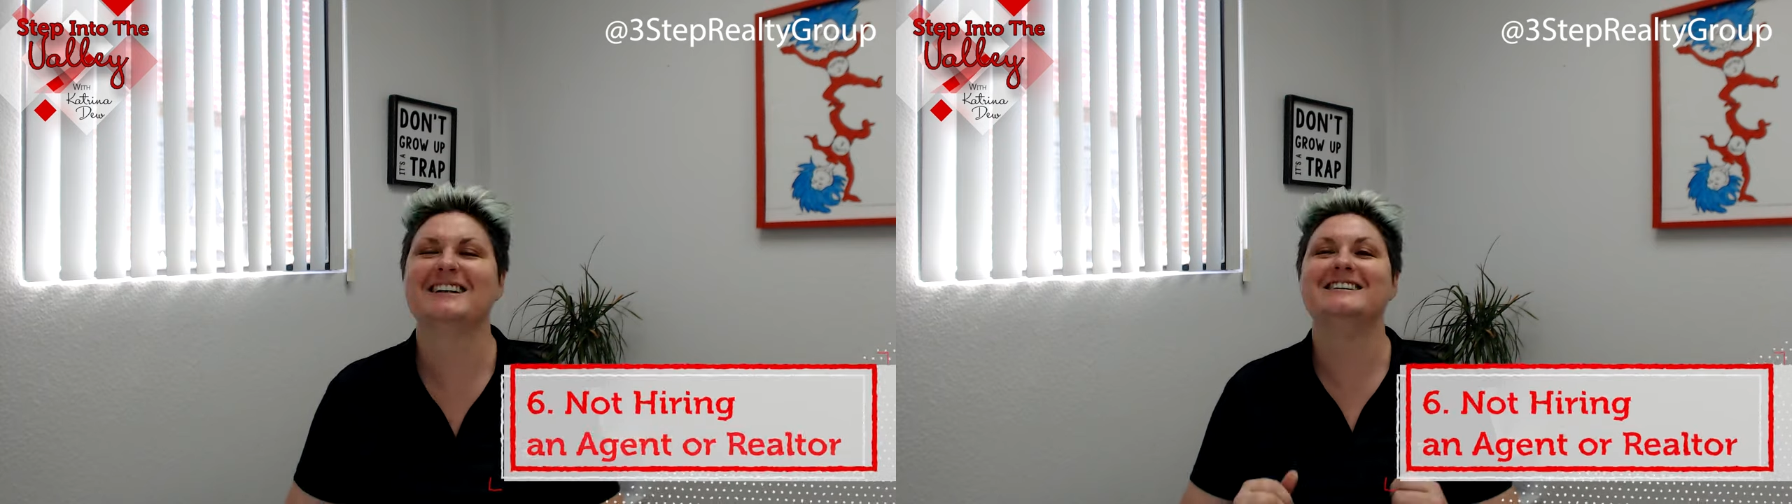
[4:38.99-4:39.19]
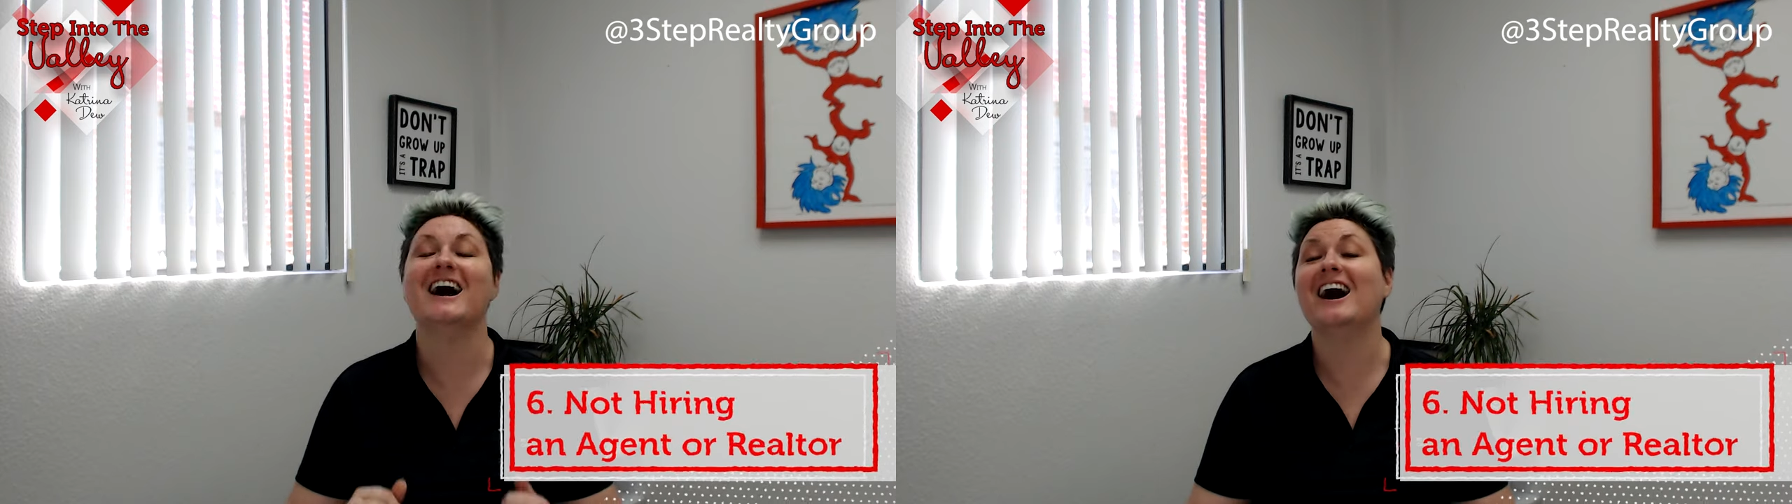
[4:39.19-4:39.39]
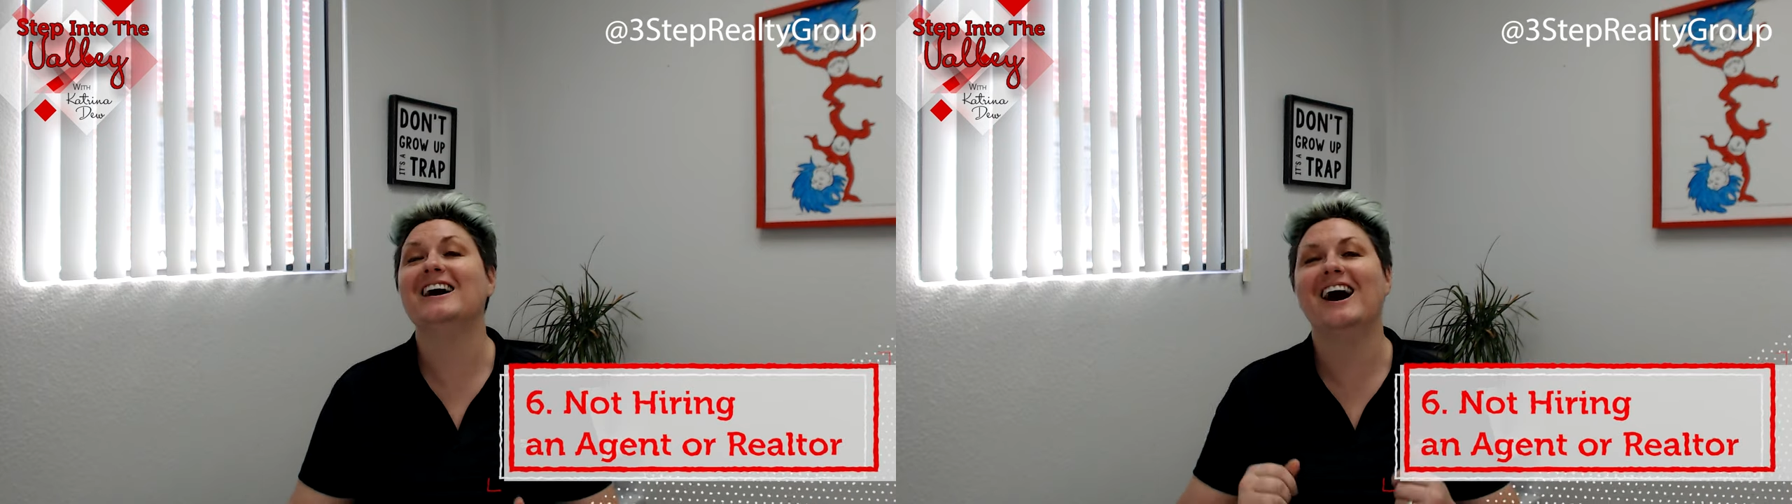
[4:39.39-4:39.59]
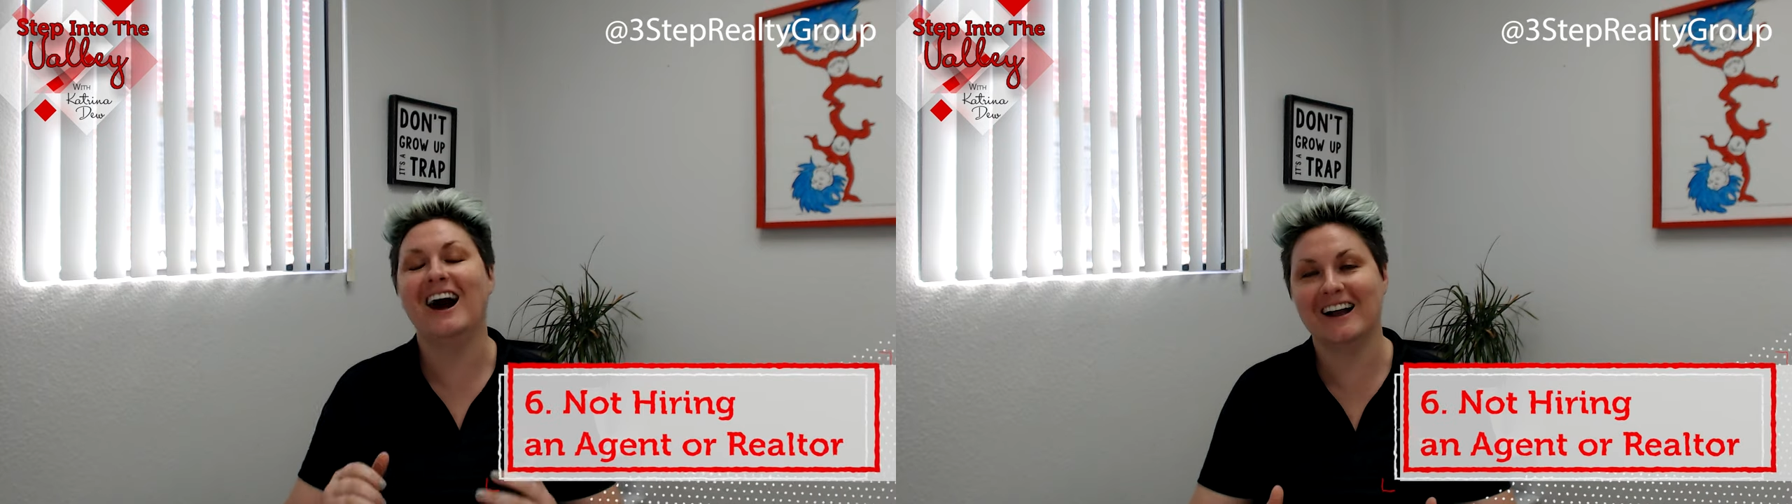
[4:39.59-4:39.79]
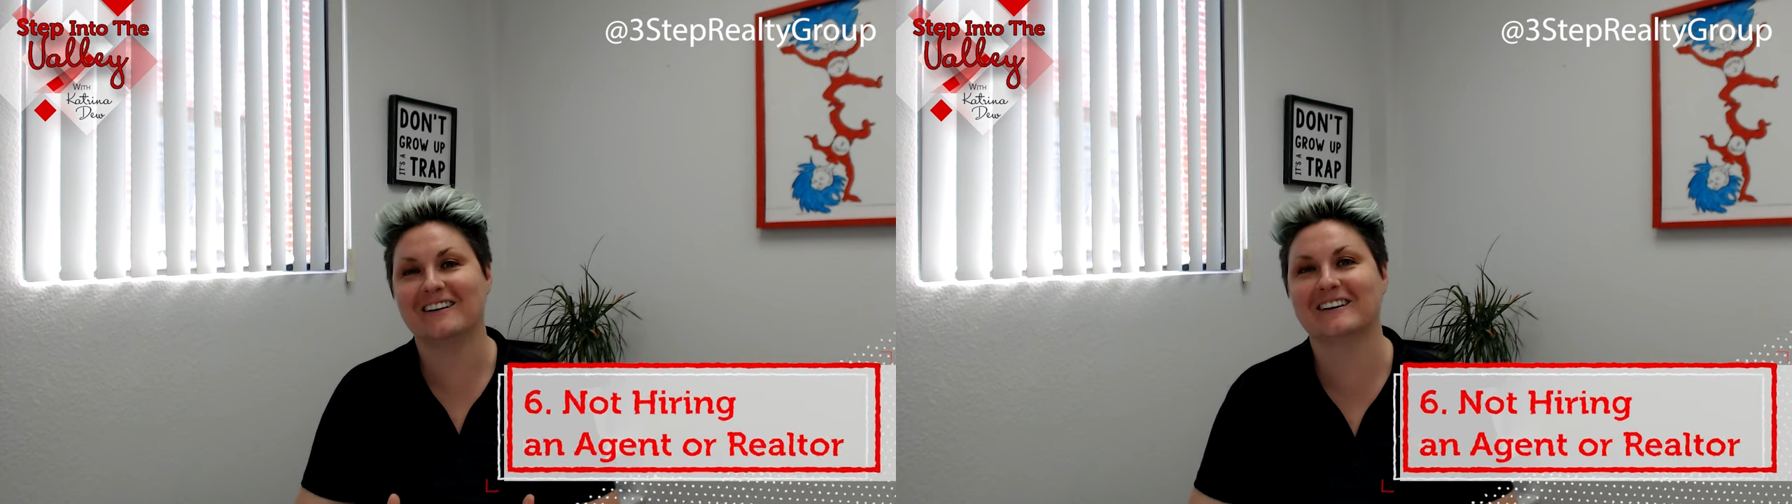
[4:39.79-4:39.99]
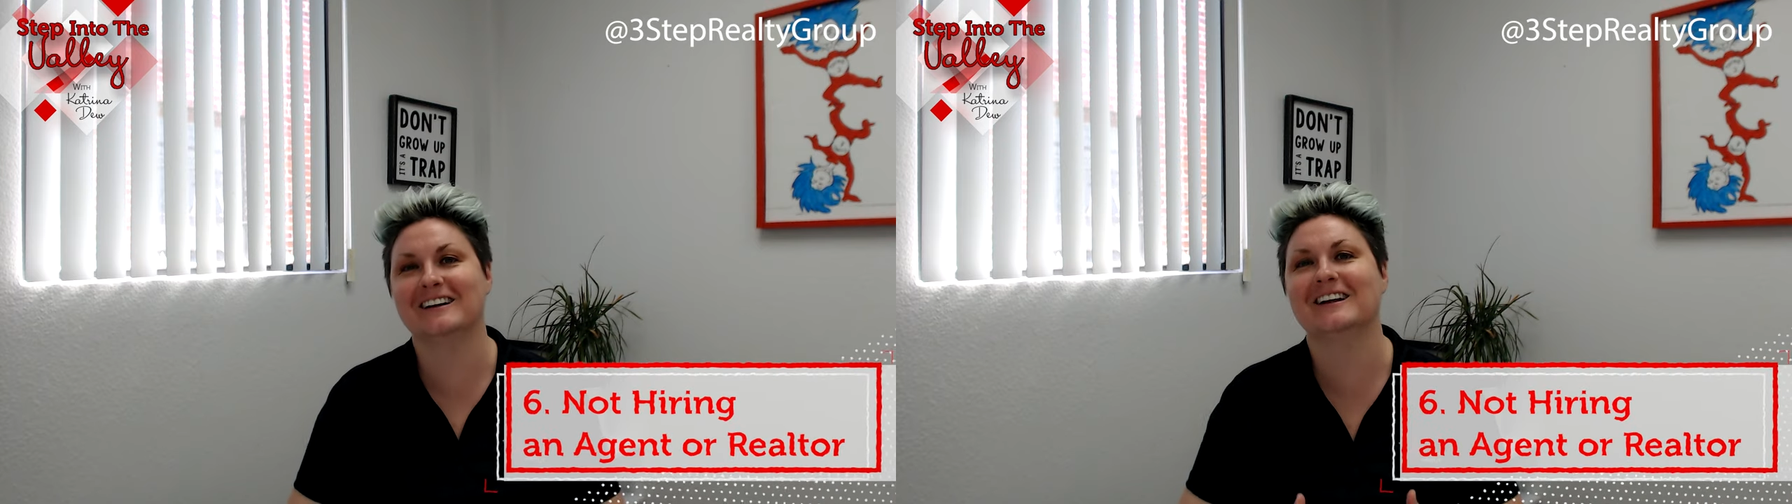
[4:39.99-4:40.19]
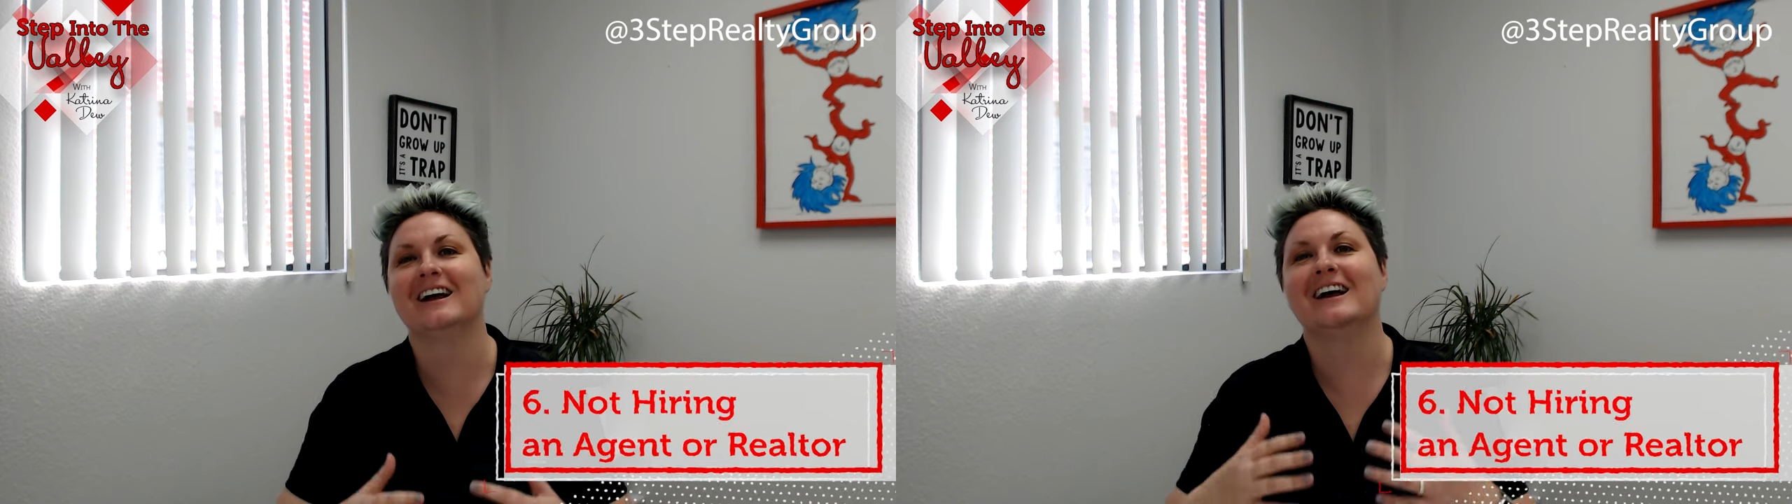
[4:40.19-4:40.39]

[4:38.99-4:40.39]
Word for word: not hiring